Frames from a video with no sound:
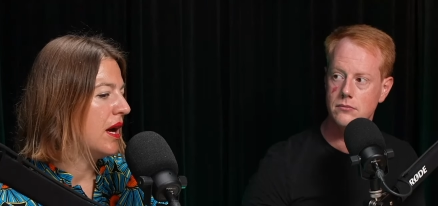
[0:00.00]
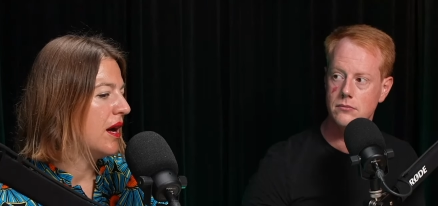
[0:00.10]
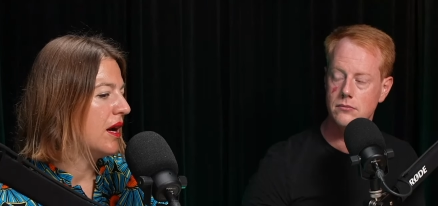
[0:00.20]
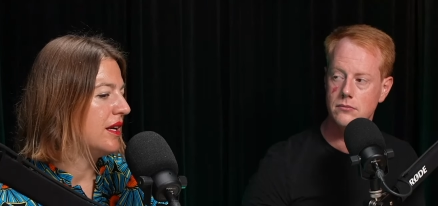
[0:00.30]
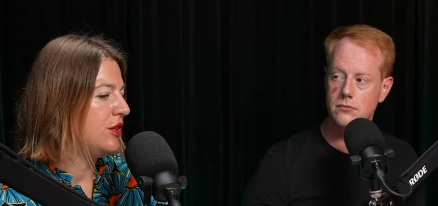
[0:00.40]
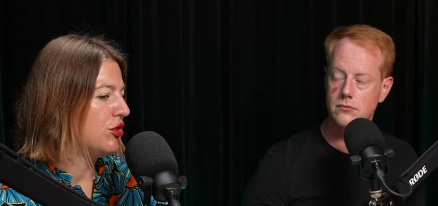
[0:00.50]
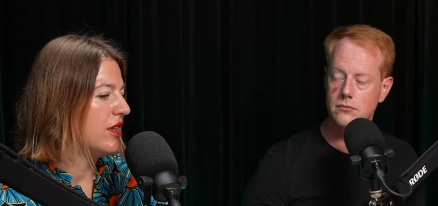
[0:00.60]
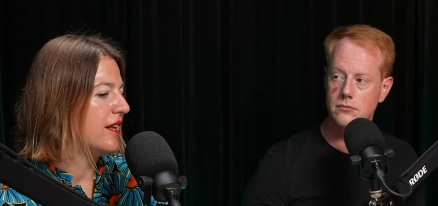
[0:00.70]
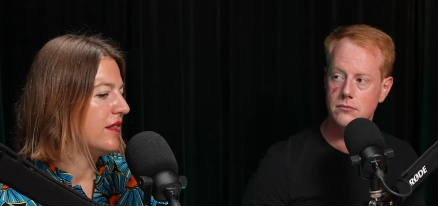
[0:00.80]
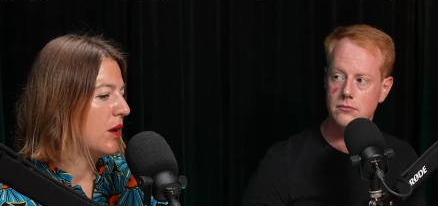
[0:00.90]
Speaker 1: uh, in
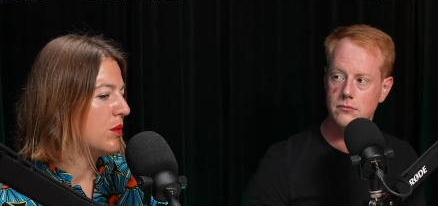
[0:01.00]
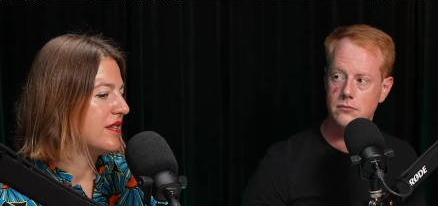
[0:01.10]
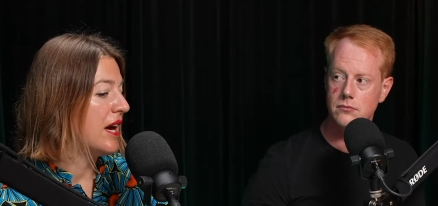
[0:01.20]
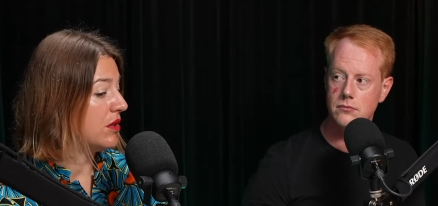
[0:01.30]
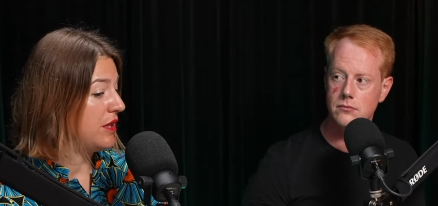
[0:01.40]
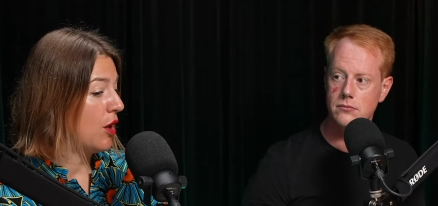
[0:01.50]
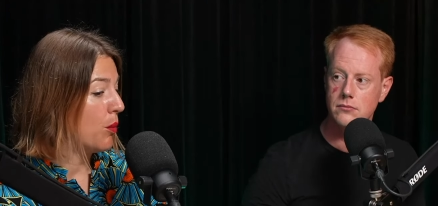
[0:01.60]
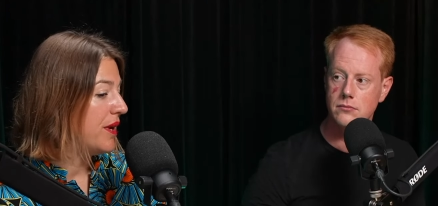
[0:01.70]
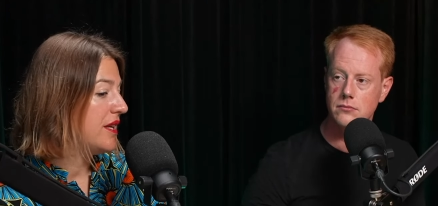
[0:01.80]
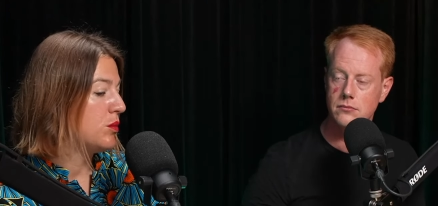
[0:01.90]
Jylland that was out in the
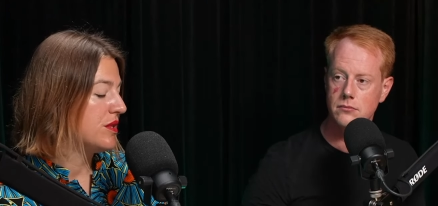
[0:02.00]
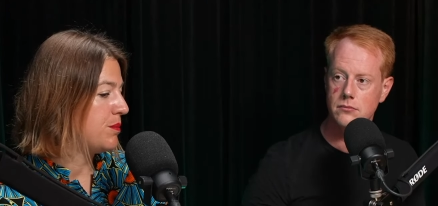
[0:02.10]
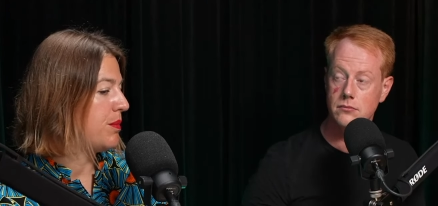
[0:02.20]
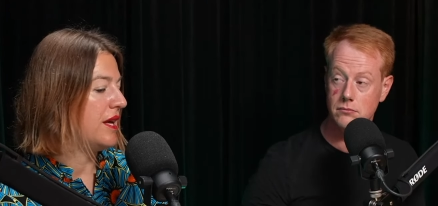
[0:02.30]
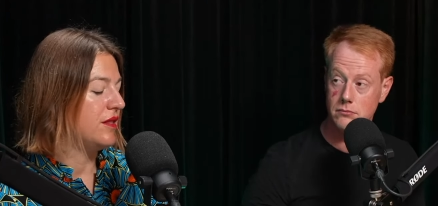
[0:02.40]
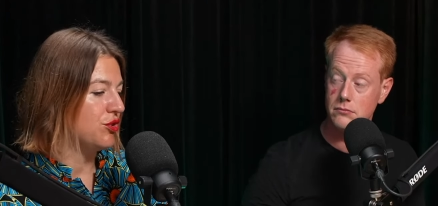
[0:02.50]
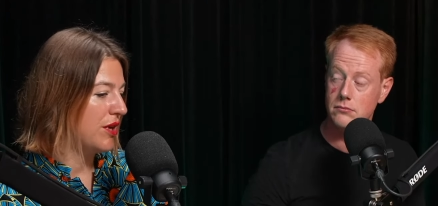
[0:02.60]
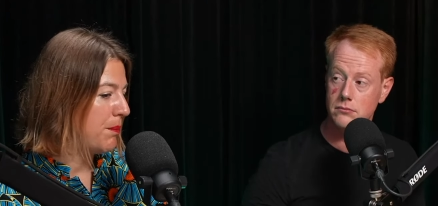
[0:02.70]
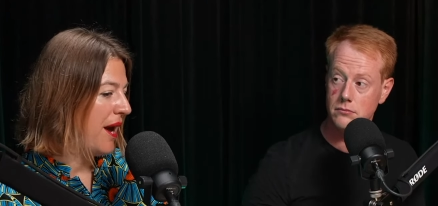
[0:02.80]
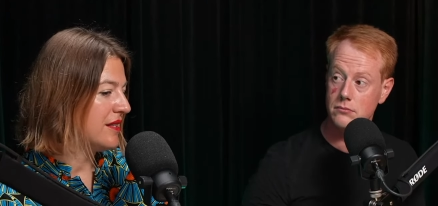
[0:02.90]
open. It was by the
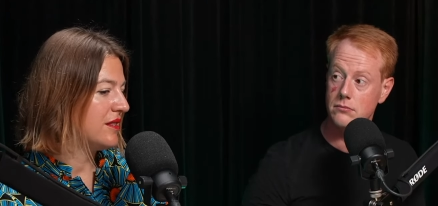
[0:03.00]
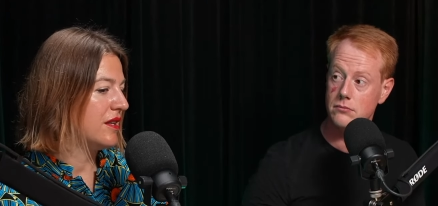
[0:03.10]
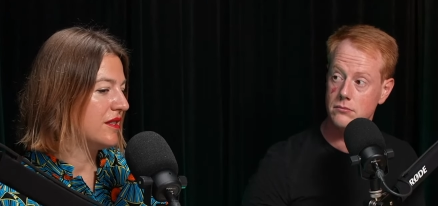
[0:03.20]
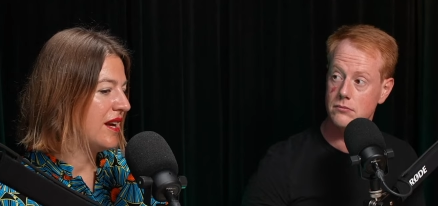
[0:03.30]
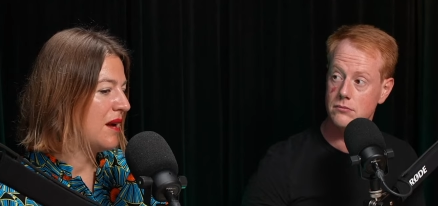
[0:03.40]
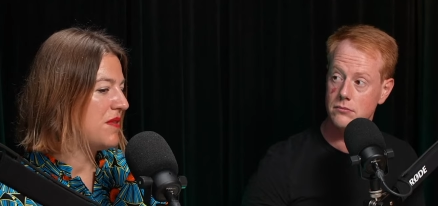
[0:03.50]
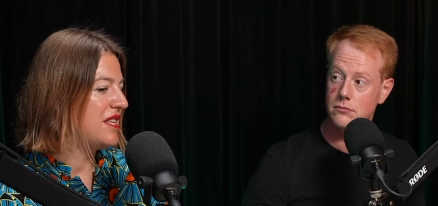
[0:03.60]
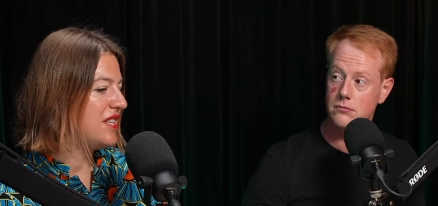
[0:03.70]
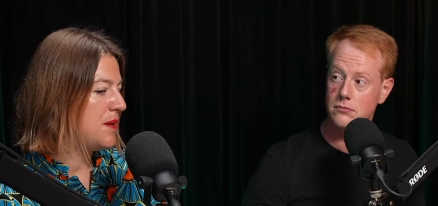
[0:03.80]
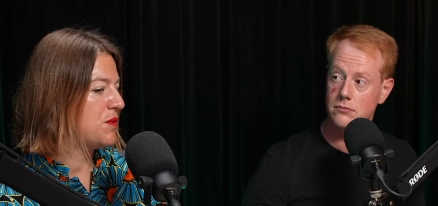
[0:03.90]
train passed it all the time.
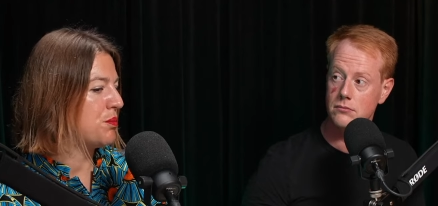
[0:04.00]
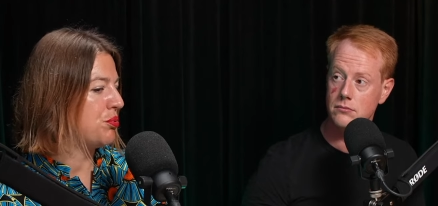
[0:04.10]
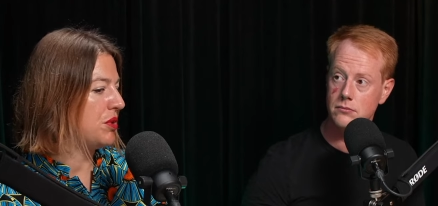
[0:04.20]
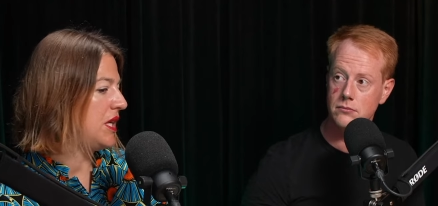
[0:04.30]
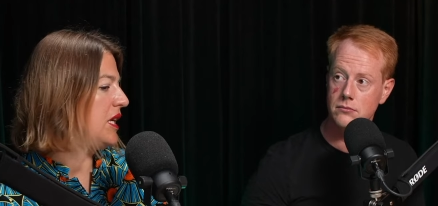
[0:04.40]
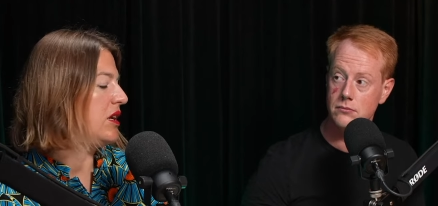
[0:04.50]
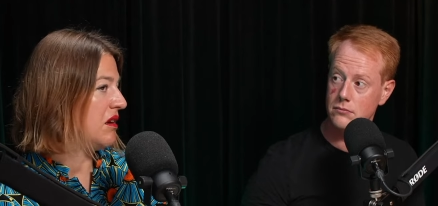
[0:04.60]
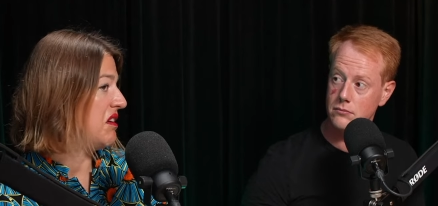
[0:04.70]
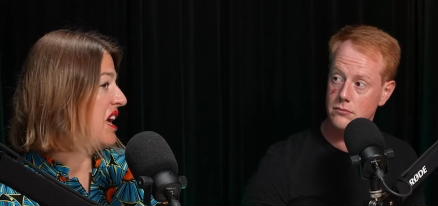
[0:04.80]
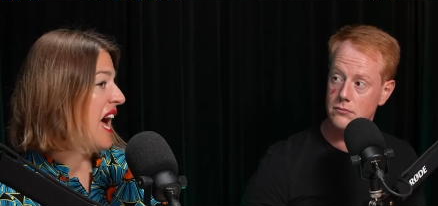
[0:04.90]
They seemed pretty
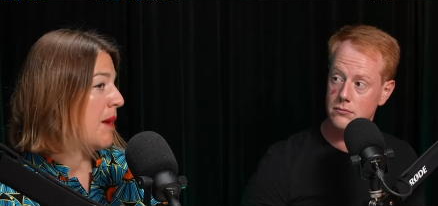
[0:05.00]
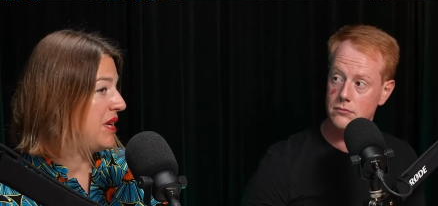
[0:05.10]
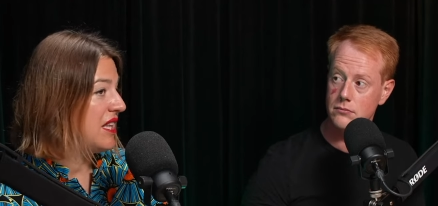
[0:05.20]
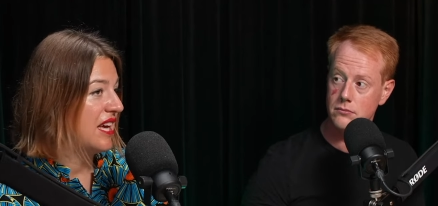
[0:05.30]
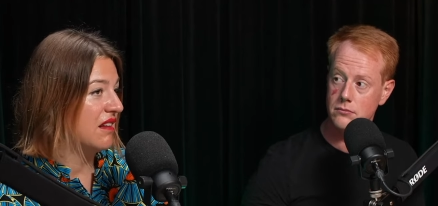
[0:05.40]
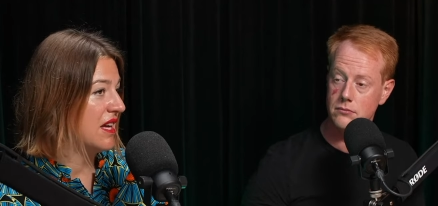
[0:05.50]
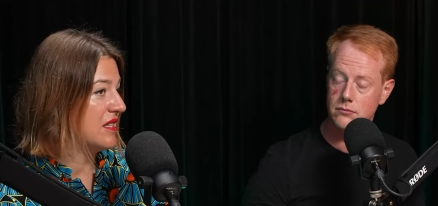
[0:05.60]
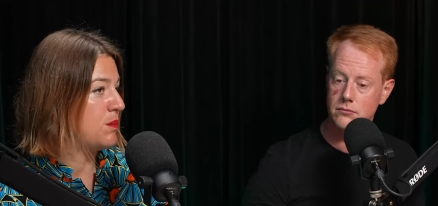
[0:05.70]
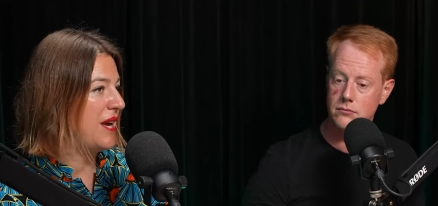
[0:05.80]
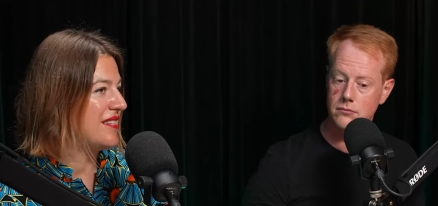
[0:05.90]
happy. They had a lot
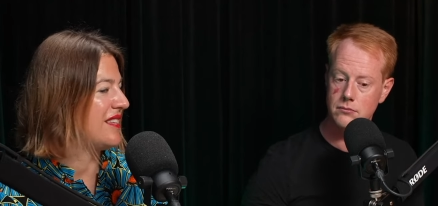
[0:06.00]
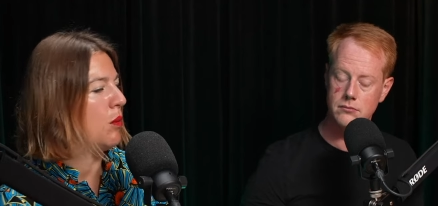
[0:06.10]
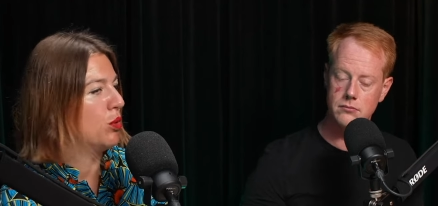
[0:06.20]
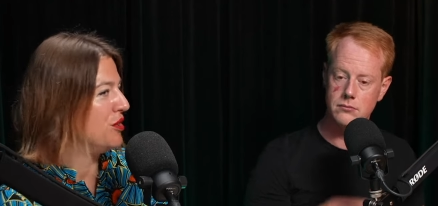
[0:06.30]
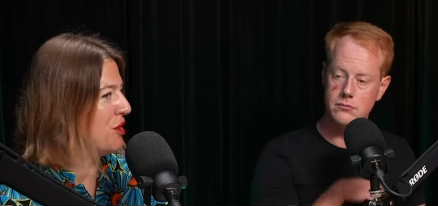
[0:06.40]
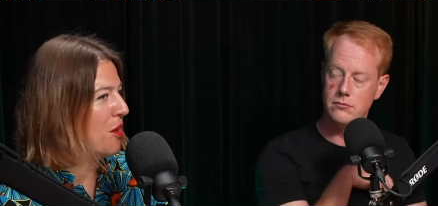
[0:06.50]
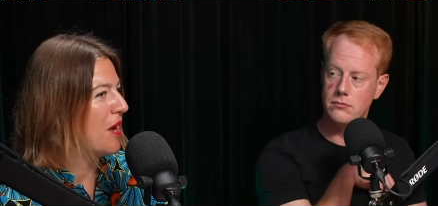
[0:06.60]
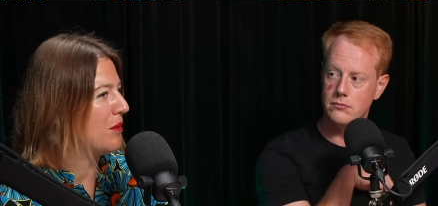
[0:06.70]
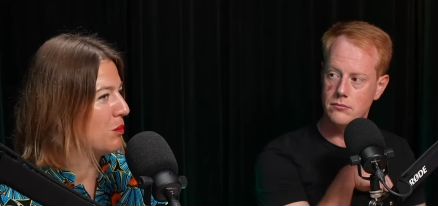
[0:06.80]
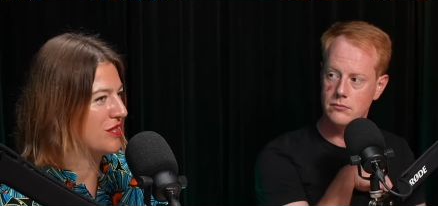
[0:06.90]
of space. I wouldn't know.
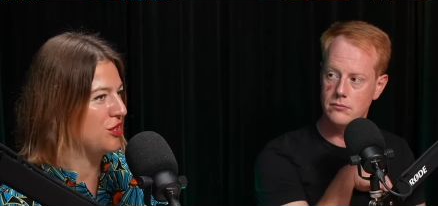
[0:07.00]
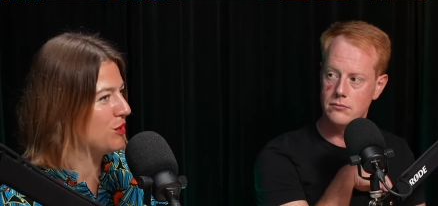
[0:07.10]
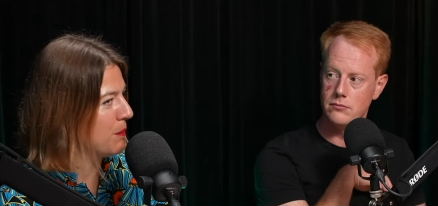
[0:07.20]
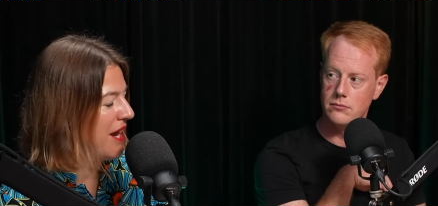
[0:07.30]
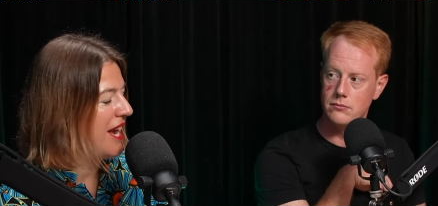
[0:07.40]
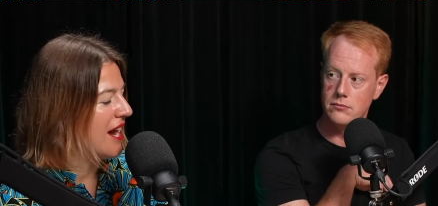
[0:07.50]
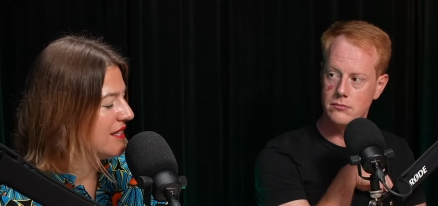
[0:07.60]
I wasn't using my AI